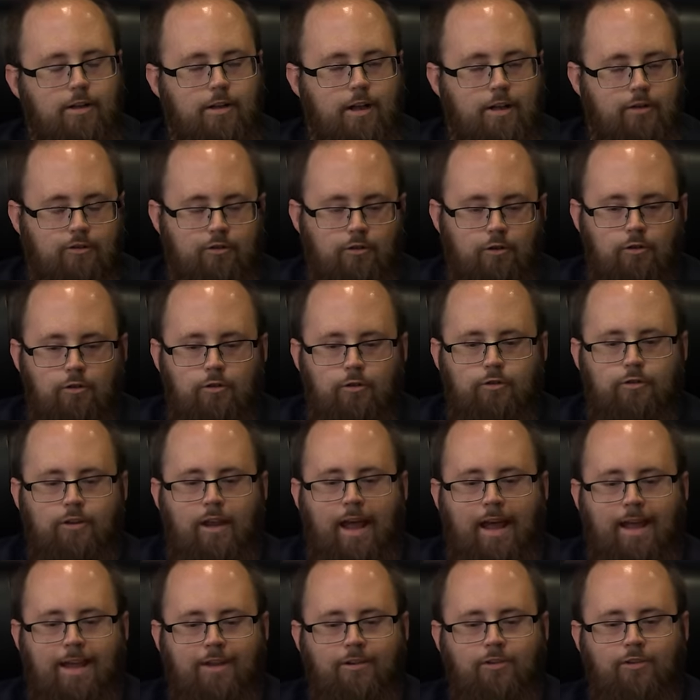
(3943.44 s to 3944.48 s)
And Turtles
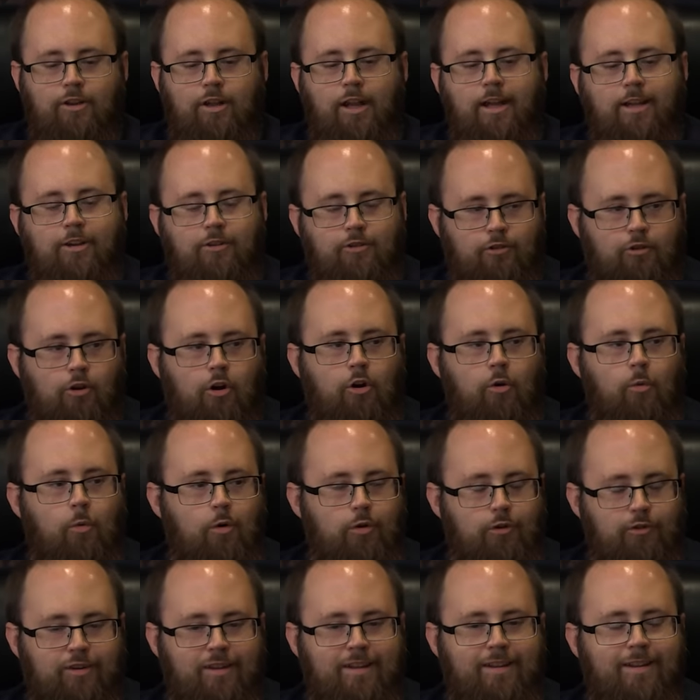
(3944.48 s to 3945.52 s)
is like Star
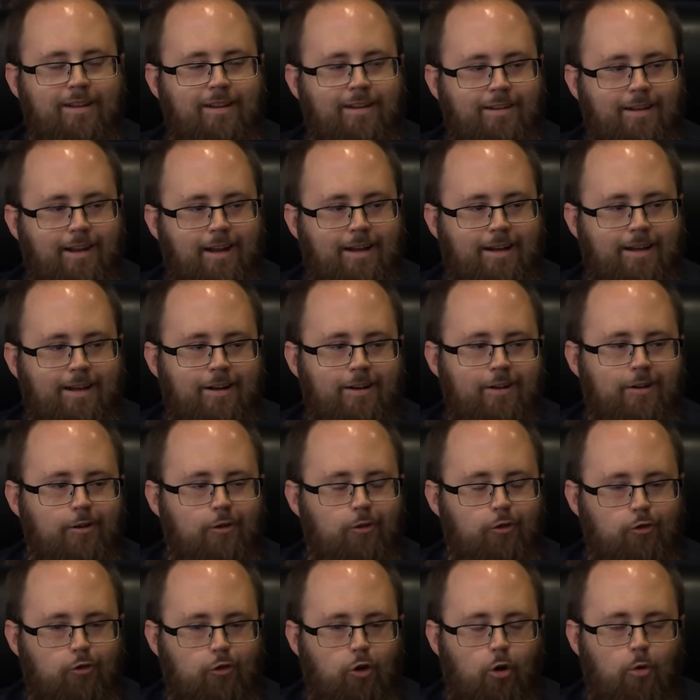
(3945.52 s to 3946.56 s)
Wars in the like
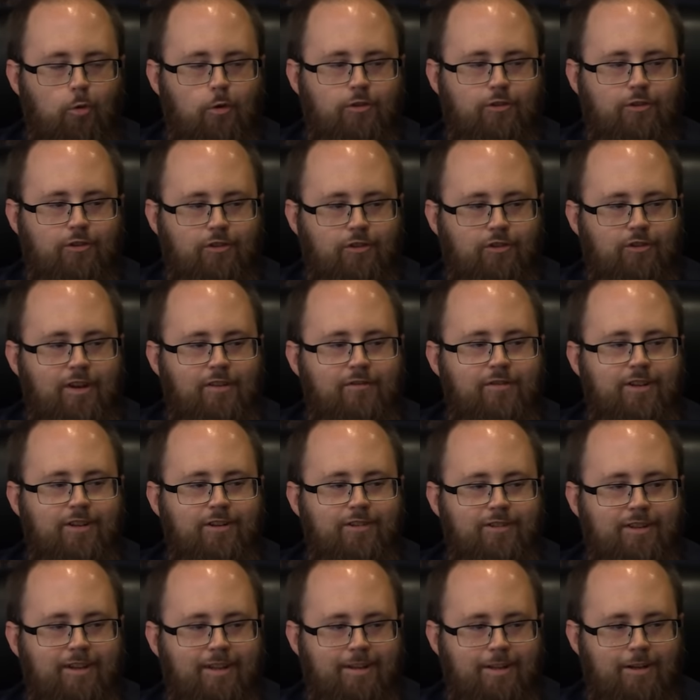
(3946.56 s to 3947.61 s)
Star Wars is a
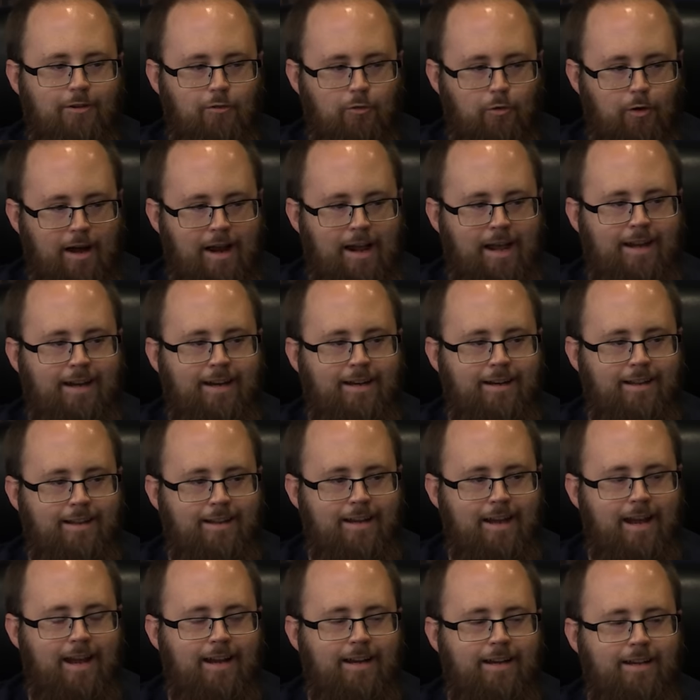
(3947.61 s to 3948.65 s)
70s thing that ran into
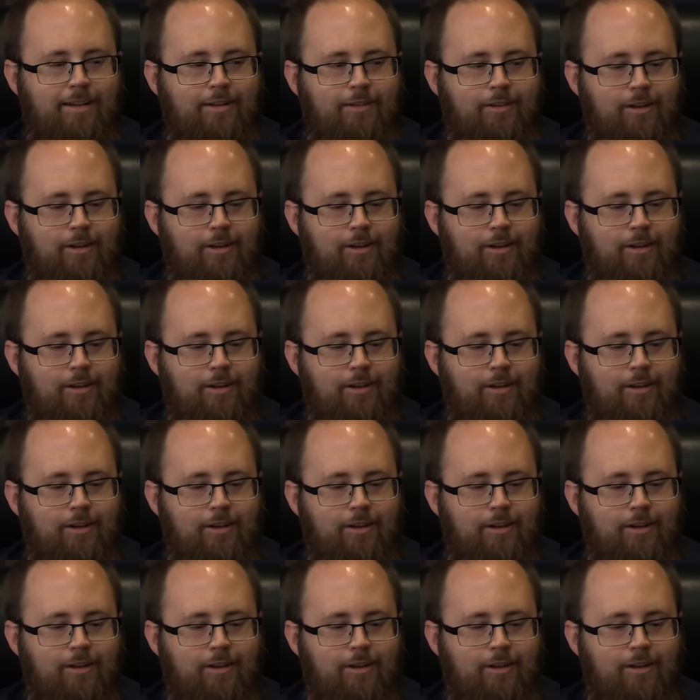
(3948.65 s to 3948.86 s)
the